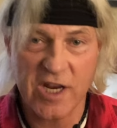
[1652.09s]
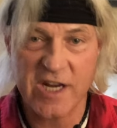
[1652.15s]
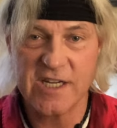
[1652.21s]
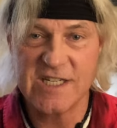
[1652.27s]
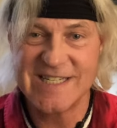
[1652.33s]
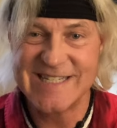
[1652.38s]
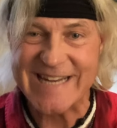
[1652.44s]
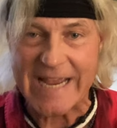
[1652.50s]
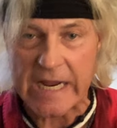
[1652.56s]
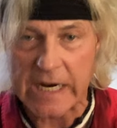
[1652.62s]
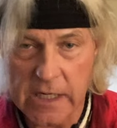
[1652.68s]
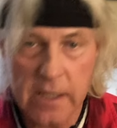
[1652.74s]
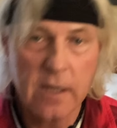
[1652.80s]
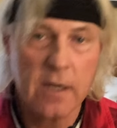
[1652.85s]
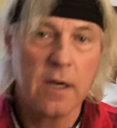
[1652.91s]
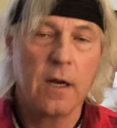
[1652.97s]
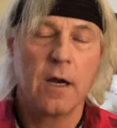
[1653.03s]
and Dick
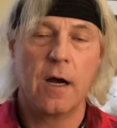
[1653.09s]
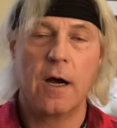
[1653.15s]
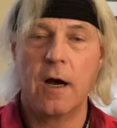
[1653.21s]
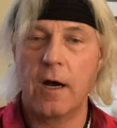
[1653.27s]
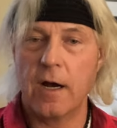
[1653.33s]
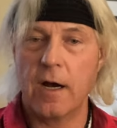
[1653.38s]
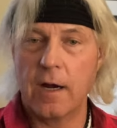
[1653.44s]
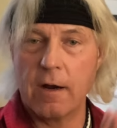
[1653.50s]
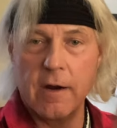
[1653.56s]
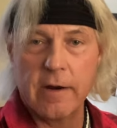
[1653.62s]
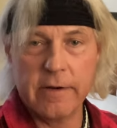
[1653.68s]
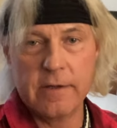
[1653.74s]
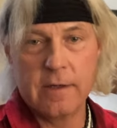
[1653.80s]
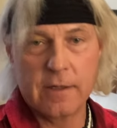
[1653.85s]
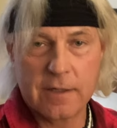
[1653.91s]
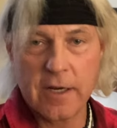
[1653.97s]
uh, on mm-hmm.